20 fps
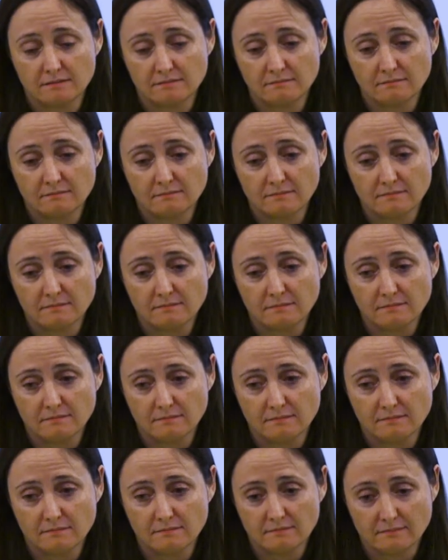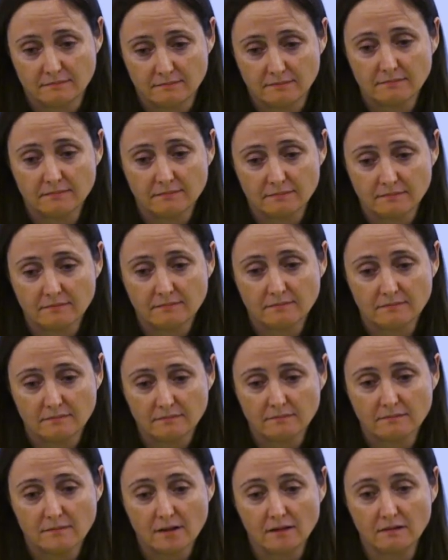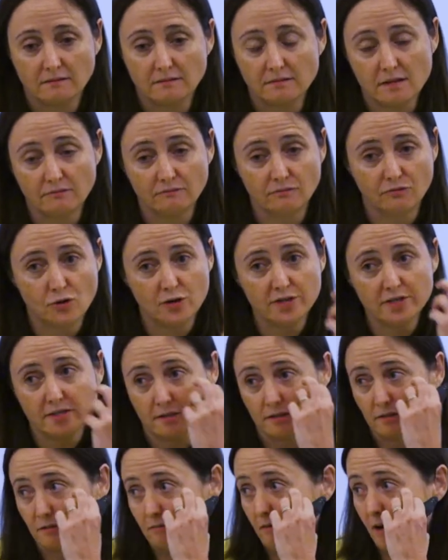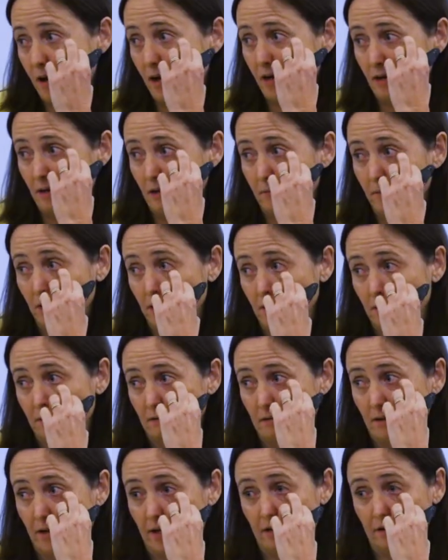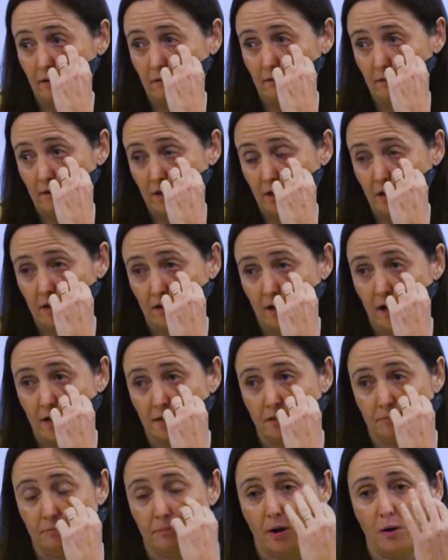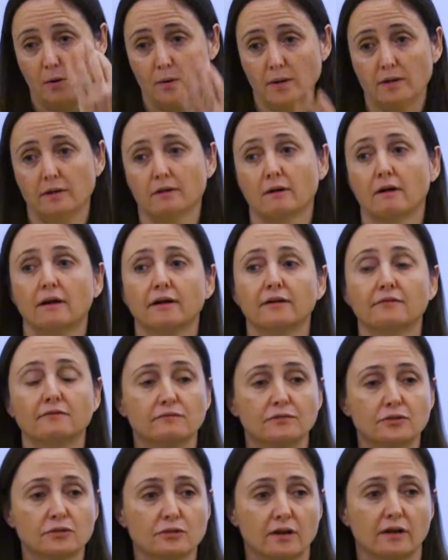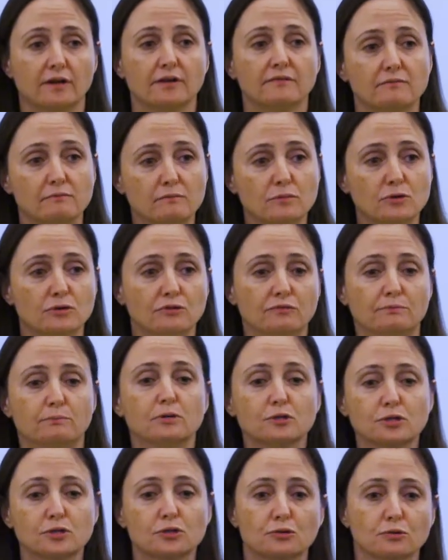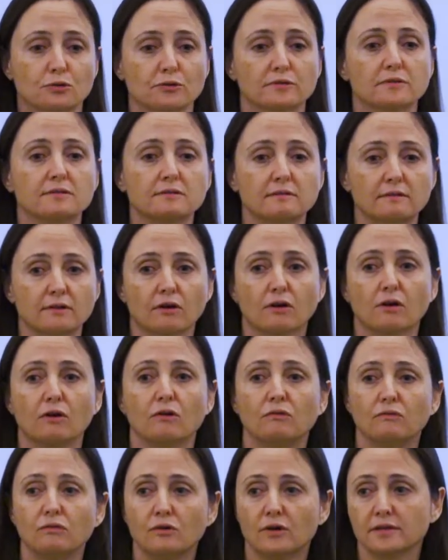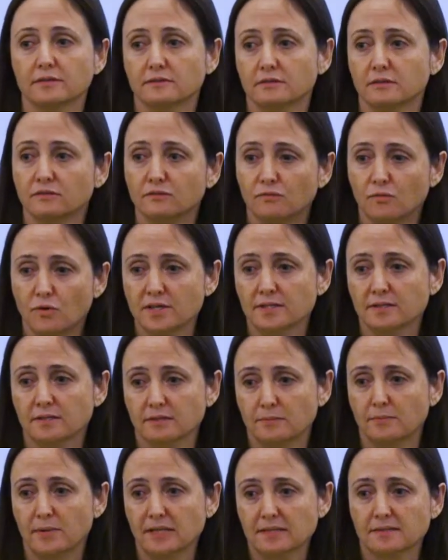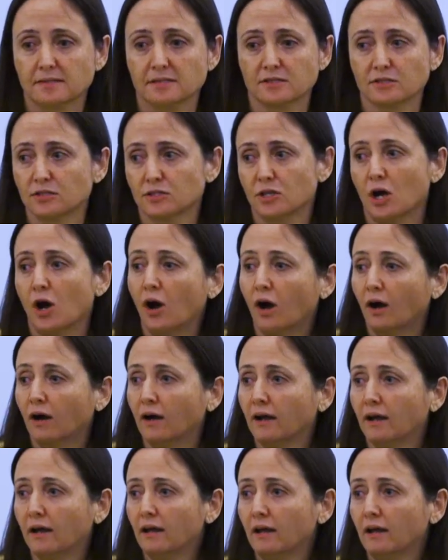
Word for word: mind are these kind of schisms and so. And voices, right? I mean, like as a poet, you're kind of moved, pushed toward this lyrical voice, this voice that's based in song,